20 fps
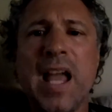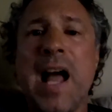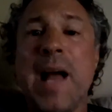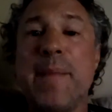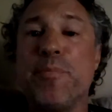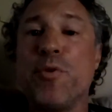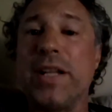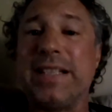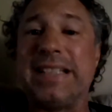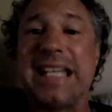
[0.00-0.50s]
I
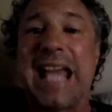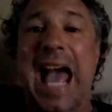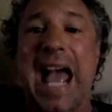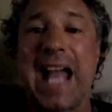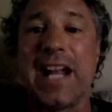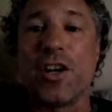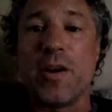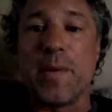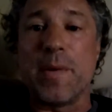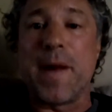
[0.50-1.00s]
brought the
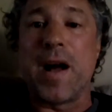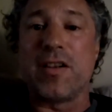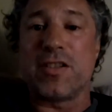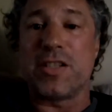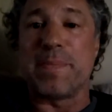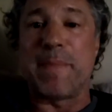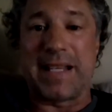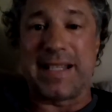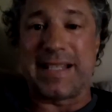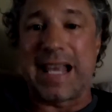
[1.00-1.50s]
anger
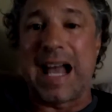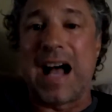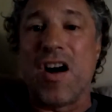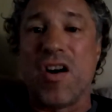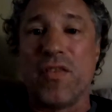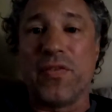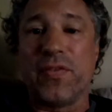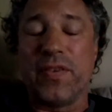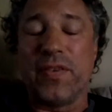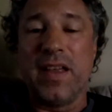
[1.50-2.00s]
amongst
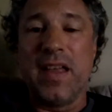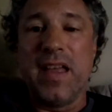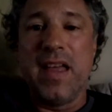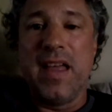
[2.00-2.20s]
myself